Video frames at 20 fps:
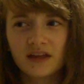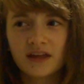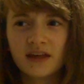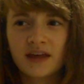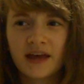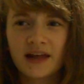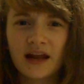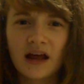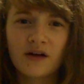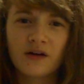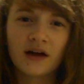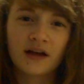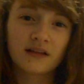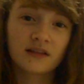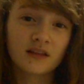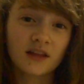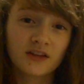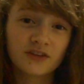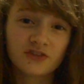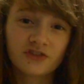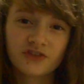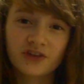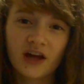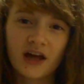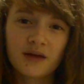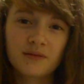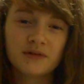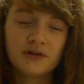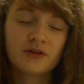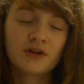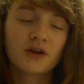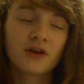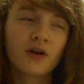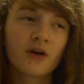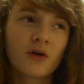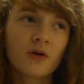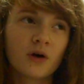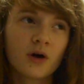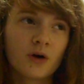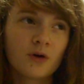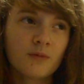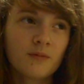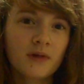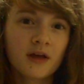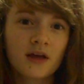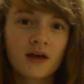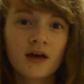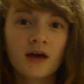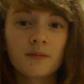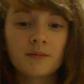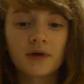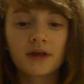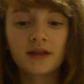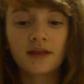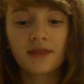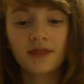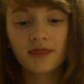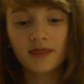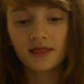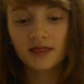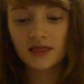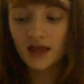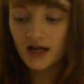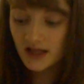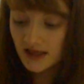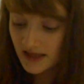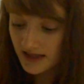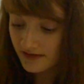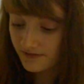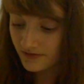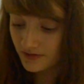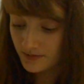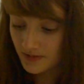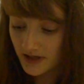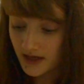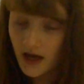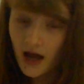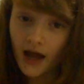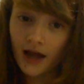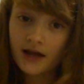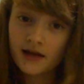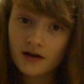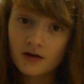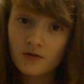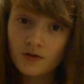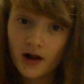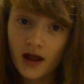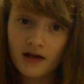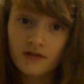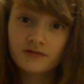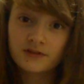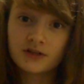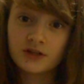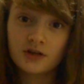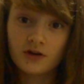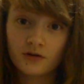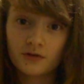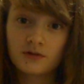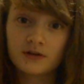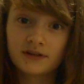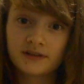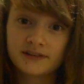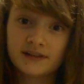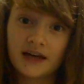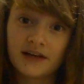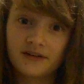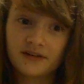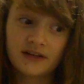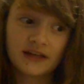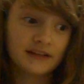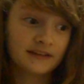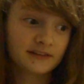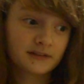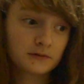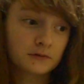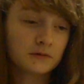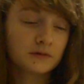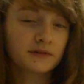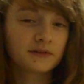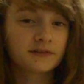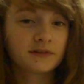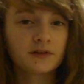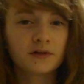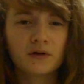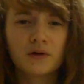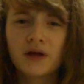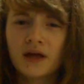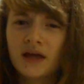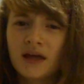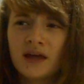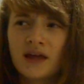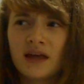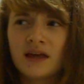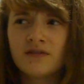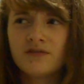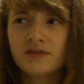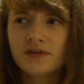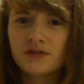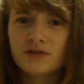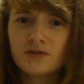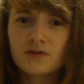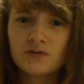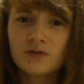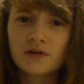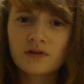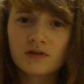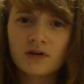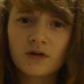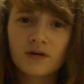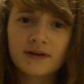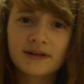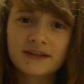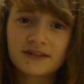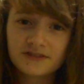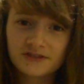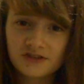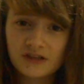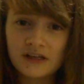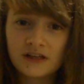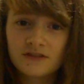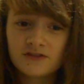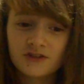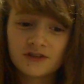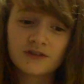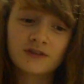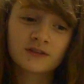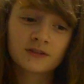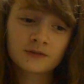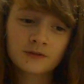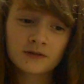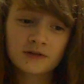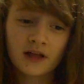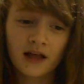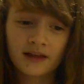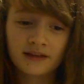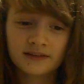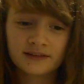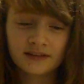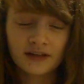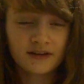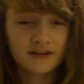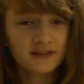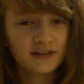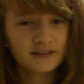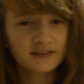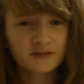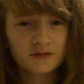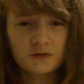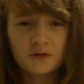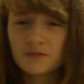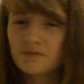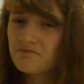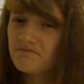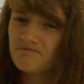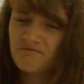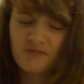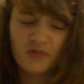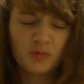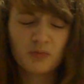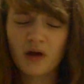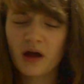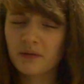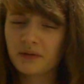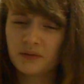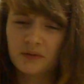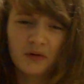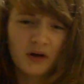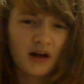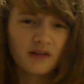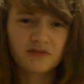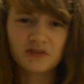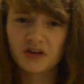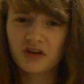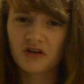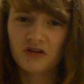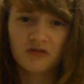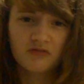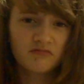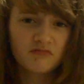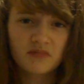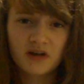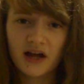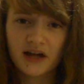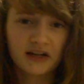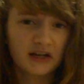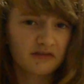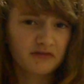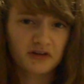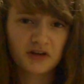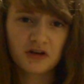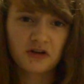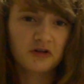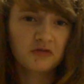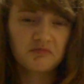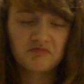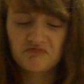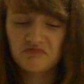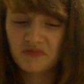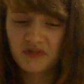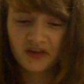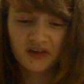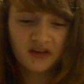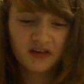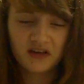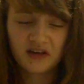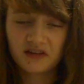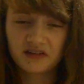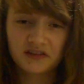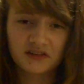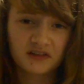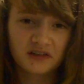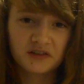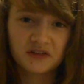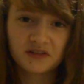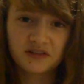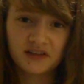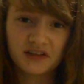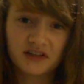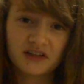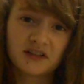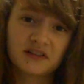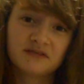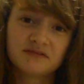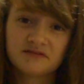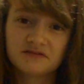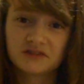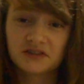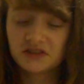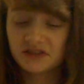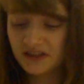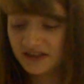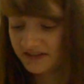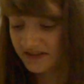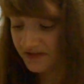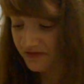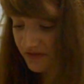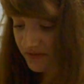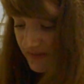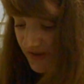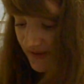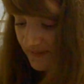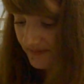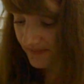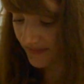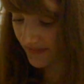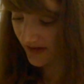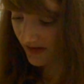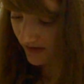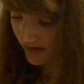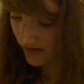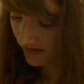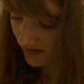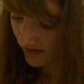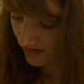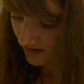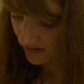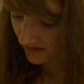I think they get out at lunchtime and you can go home, but luckily for me, I don't have to go to Saturday school. So if you go on exchange and your school has Saturday school, you probably won't have to go. I never go. So, real easy for me.